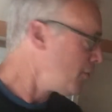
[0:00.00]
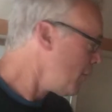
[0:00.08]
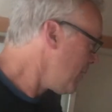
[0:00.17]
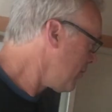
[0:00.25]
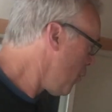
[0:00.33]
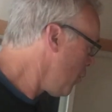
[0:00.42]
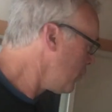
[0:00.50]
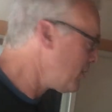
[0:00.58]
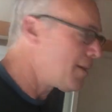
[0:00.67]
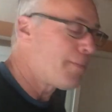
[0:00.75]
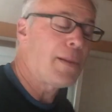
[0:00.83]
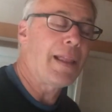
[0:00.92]
So this holds
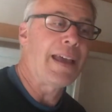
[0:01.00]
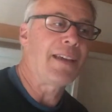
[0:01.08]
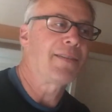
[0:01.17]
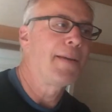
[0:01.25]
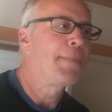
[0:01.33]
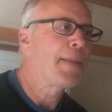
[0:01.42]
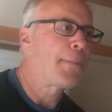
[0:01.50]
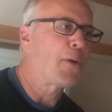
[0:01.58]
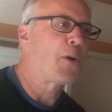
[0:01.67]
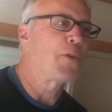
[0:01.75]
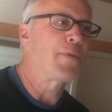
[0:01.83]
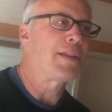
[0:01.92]
it in place
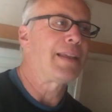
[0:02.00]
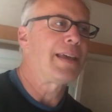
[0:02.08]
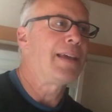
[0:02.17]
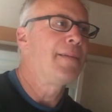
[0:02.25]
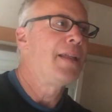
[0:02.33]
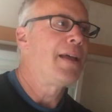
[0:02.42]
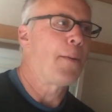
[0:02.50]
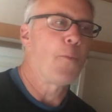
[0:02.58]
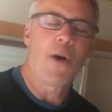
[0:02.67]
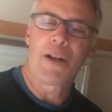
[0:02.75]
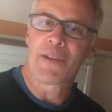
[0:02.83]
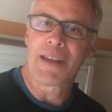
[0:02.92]
perfectly. I'm
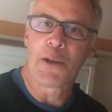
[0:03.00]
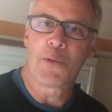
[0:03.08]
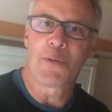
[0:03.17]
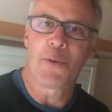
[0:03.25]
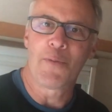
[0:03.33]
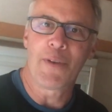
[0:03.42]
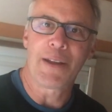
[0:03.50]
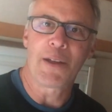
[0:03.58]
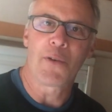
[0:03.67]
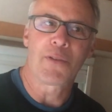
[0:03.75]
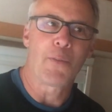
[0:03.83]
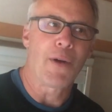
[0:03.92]
watching YouTube
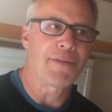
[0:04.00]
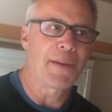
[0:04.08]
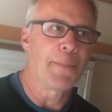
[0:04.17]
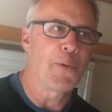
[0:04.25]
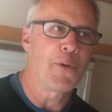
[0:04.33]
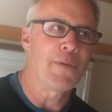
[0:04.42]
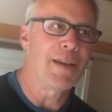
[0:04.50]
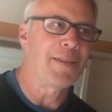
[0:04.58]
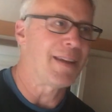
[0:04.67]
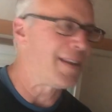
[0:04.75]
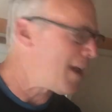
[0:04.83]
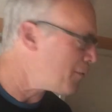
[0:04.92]
videos, I'm watching
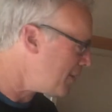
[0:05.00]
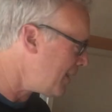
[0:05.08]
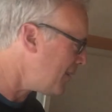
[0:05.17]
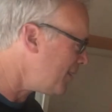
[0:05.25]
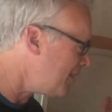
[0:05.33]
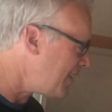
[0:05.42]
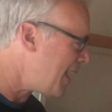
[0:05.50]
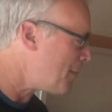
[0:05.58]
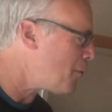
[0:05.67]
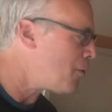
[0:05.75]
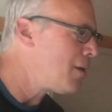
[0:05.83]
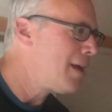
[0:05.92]
movies, and everything's
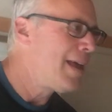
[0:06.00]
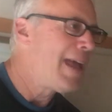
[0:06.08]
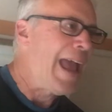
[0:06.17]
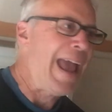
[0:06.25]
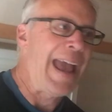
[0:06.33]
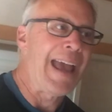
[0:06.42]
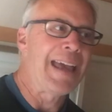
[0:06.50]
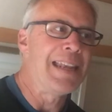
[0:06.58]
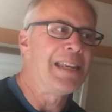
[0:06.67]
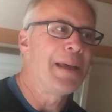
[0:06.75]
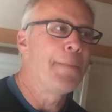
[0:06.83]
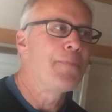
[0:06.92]
stable.
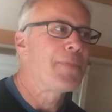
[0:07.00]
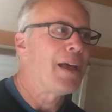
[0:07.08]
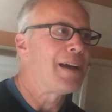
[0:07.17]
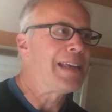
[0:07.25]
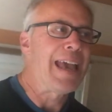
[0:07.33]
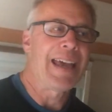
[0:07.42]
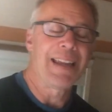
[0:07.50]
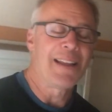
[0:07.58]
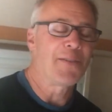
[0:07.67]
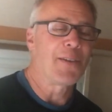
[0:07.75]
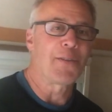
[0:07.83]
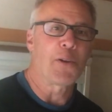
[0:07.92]
And again,
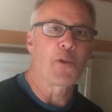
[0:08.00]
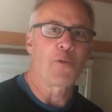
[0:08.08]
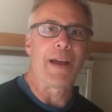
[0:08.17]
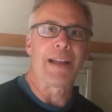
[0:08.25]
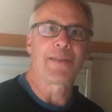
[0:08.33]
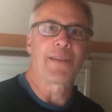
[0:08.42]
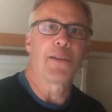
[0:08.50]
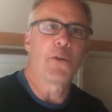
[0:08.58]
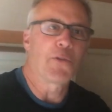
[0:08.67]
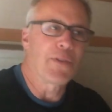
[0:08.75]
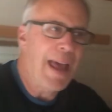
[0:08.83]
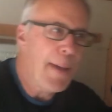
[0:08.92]
it's just a great solution.